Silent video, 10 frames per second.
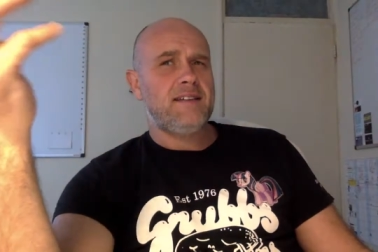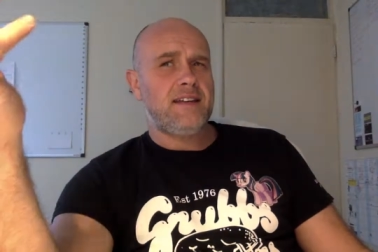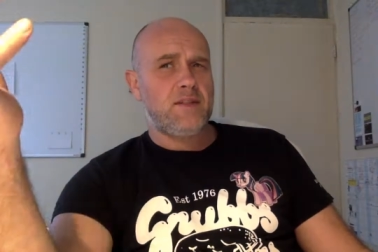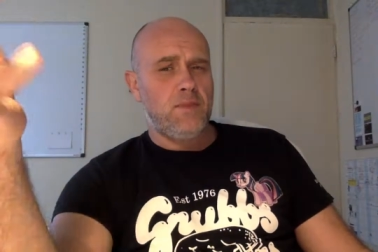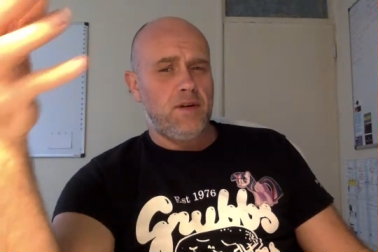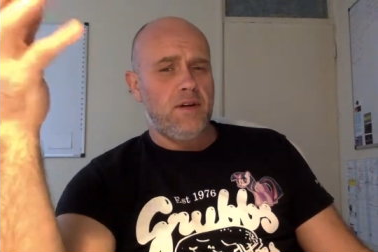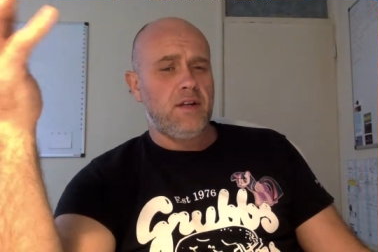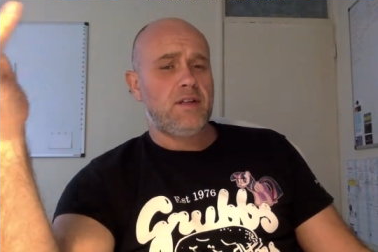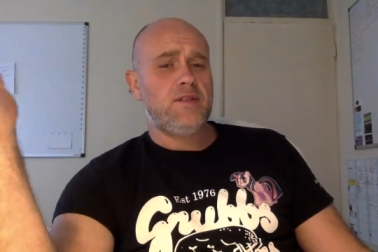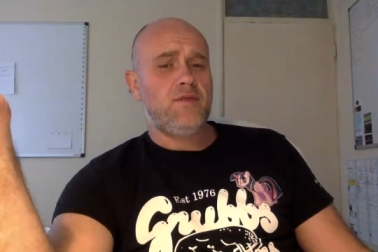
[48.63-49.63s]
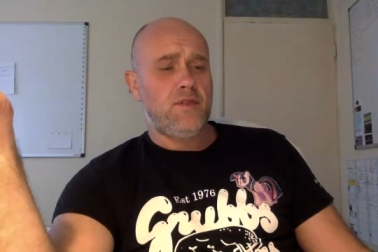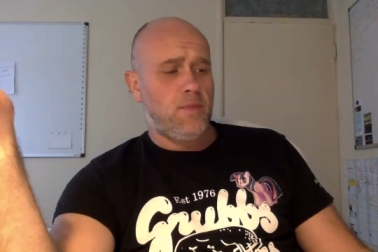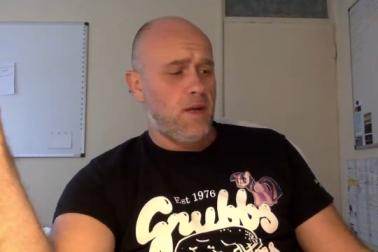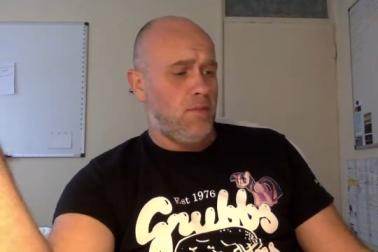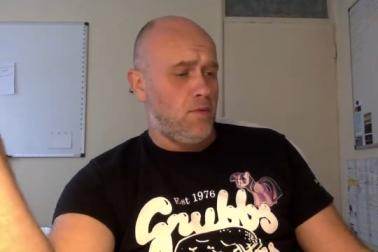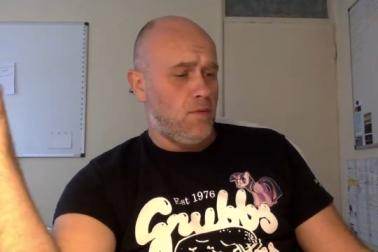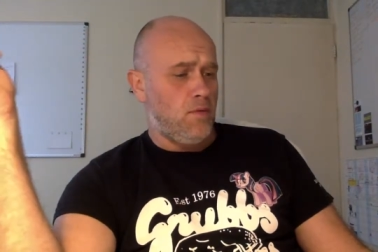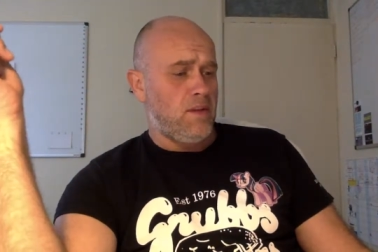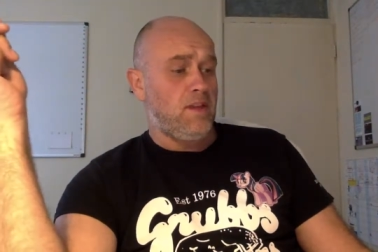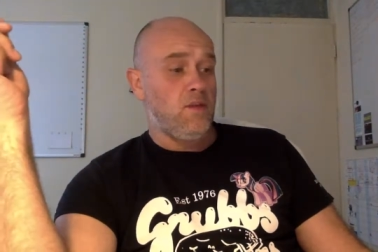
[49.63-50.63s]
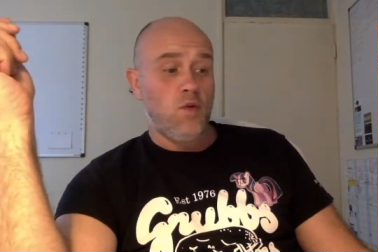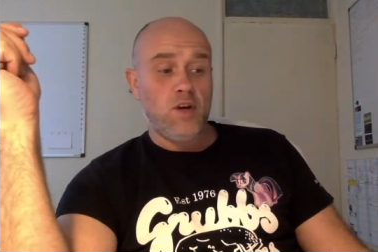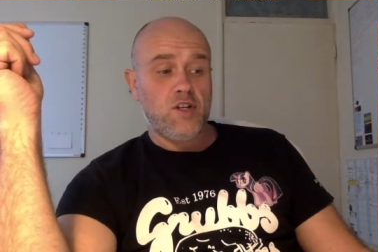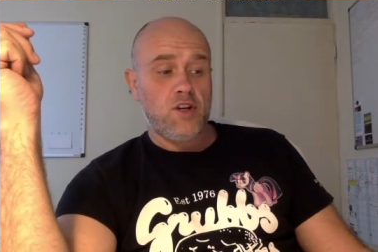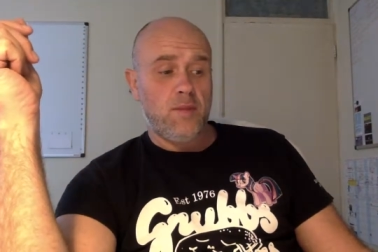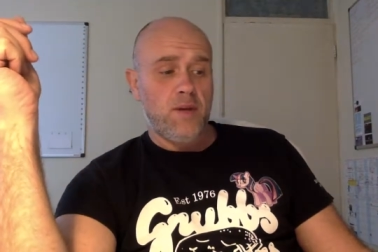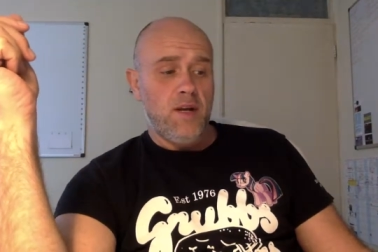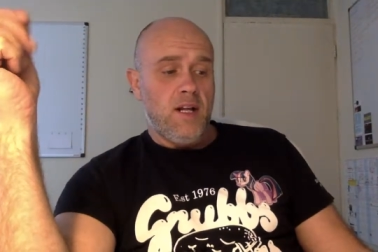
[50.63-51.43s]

experience for the people within the workshop.